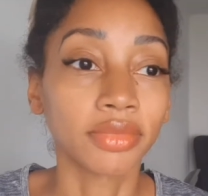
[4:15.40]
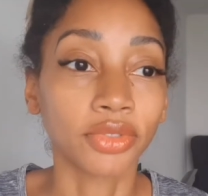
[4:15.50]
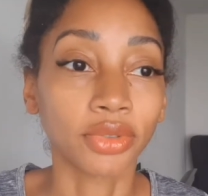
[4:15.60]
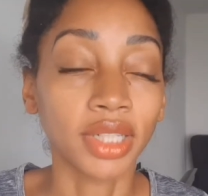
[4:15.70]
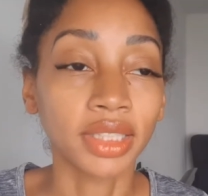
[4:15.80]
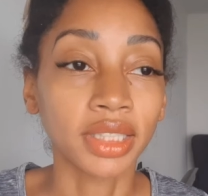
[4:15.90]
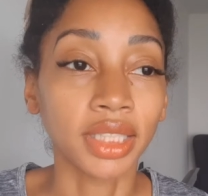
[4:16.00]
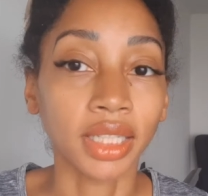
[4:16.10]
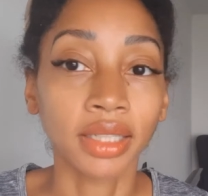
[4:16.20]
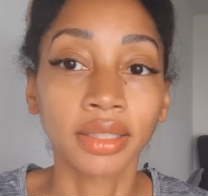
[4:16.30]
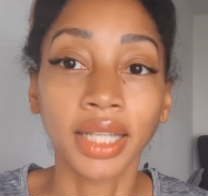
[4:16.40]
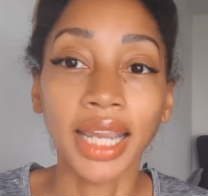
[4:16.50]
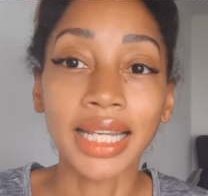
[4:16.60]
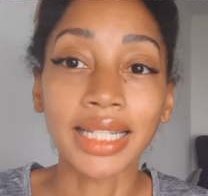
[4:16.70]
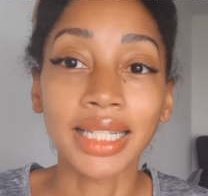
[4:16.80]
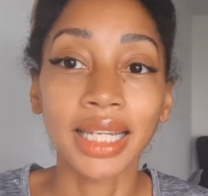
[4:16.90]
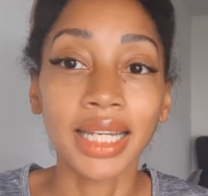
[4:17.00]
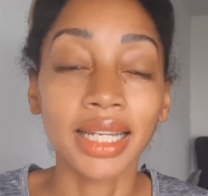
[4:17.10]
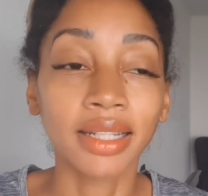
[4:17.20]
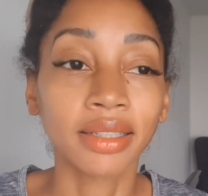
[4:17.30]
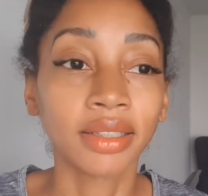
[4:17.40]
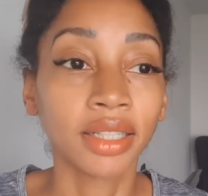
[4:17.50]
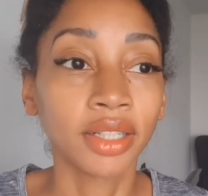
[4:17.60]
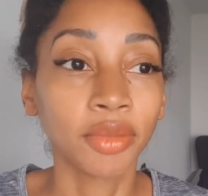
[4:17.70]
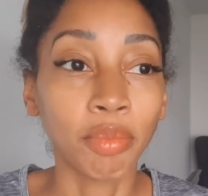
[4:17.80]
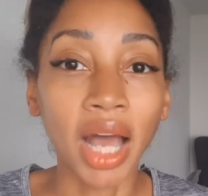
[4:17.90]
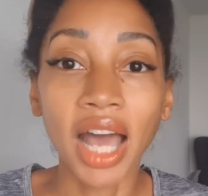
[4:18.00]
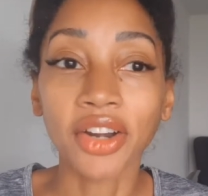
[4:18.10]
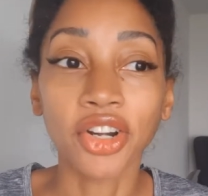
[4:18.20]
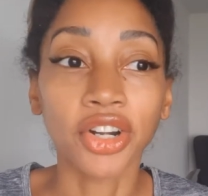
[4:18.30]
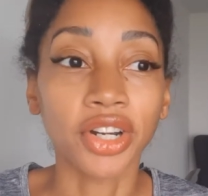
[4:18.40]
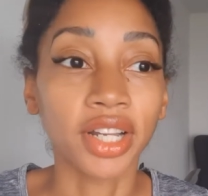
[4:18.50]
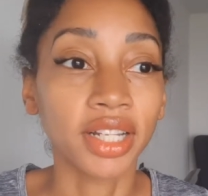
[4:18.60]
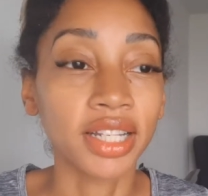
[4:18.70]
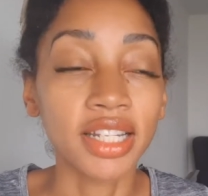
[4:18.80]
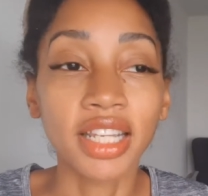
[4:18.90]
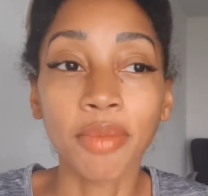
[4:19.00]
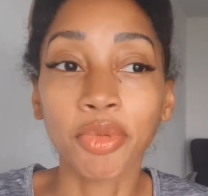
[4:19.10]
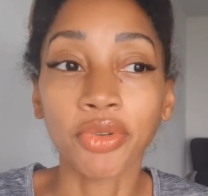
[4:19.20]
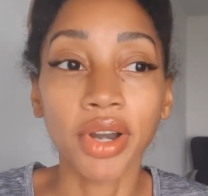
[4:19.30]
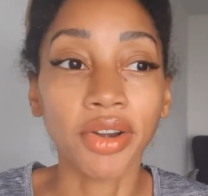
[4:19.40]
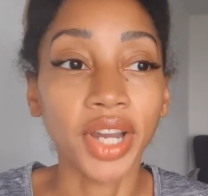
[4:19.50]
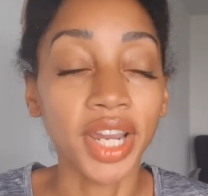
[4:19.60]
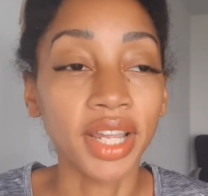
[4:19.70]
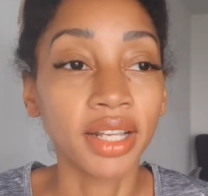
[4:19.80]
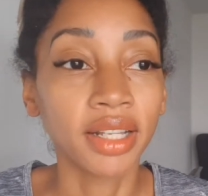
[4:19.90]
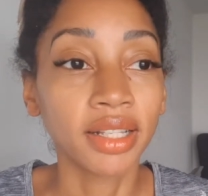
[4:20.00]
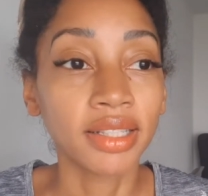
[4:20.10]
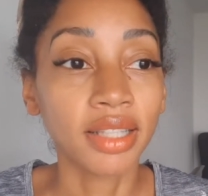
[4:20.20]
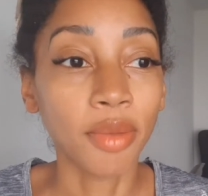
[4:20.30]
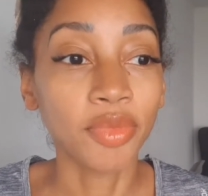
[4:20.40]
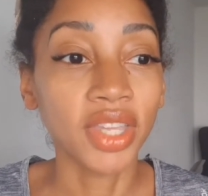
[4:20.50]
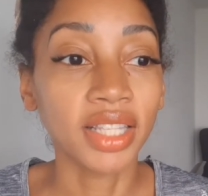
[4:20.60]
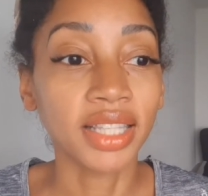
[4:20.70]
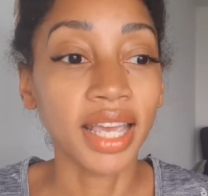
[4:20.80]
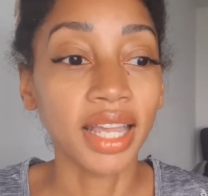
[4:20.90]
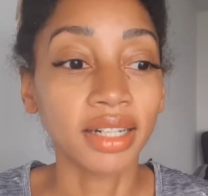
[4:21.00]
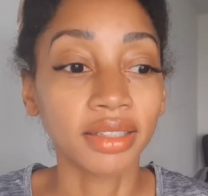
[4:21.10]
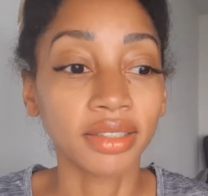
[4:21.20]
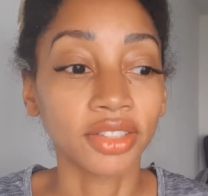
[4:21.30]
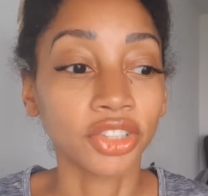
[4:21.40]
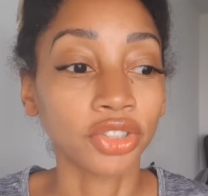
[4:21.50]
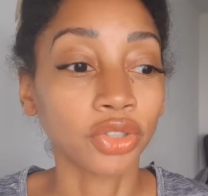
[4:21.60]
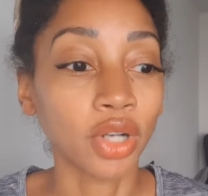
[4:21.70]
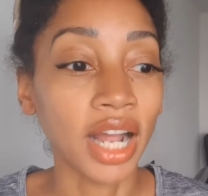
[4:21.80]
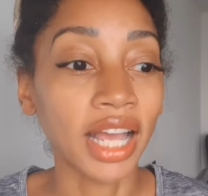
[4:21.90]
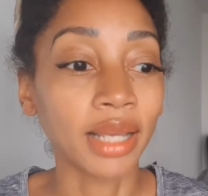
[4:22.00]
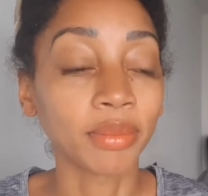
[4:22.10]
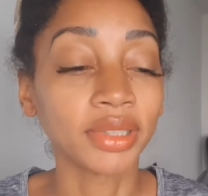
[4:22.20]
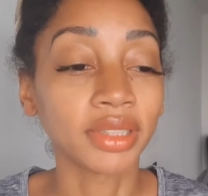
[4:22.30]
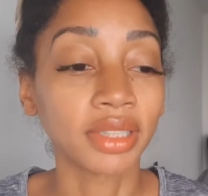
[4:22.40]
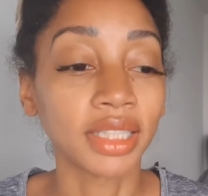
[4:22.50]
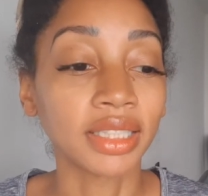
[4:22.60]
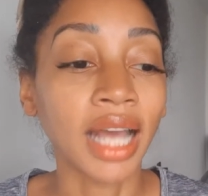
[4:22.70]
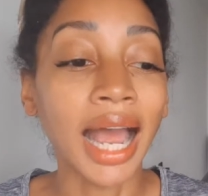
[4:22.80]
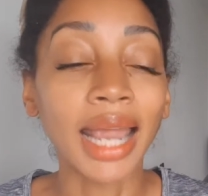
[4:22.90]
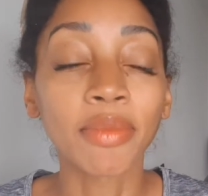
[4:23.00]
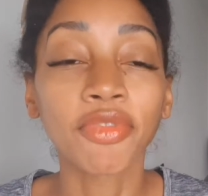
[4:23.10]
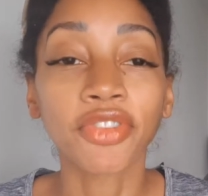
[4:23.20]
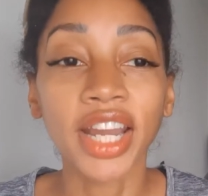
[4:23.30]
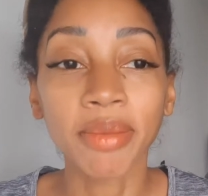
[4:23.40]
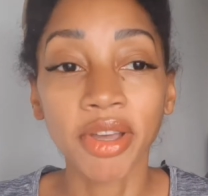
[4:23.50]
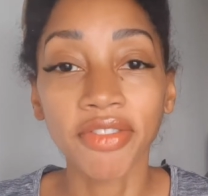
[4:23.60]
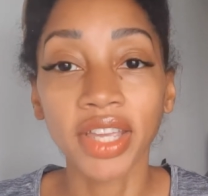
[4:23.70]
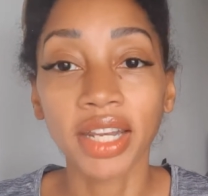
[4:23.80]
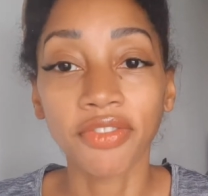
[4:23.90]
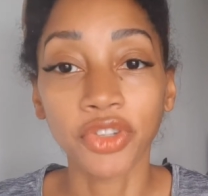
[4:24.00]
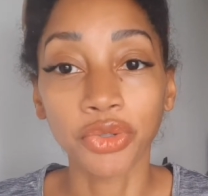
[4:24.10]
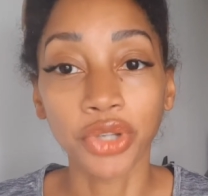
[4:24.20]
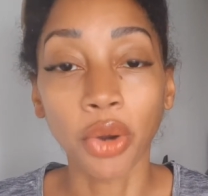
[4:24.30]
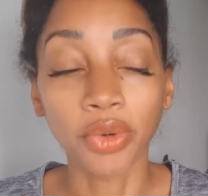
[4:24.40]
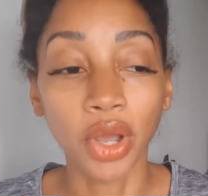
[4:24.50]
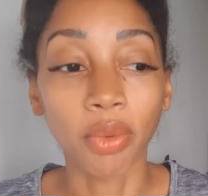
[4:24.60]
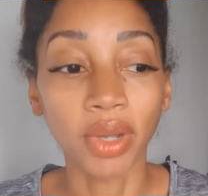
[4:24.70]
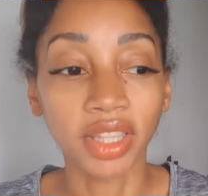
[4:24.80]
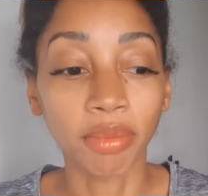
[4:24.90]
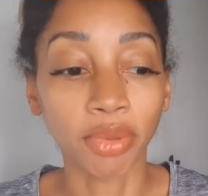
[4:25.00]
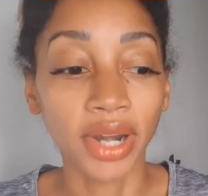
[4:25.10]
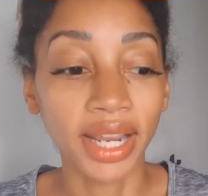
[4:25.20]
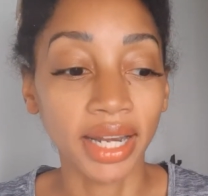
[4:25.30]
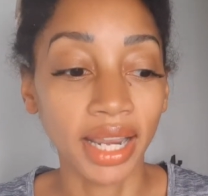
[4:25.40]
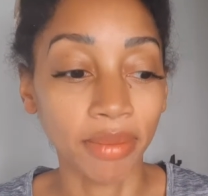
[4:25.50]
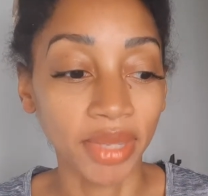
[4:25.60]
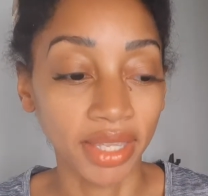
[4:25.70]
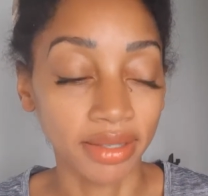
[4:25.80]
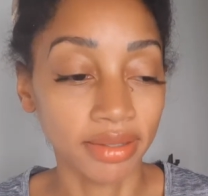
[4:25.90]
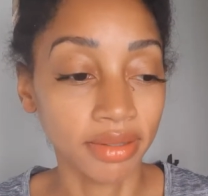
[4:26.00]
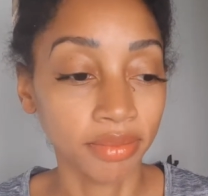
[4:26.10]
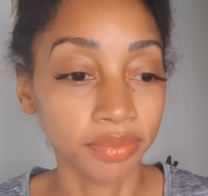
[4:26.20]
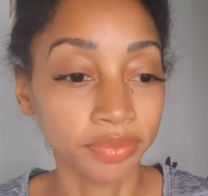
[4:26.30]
Rustic, antique, modern, contemporary, something that describes the time frame of it if you don't know what the brand name is.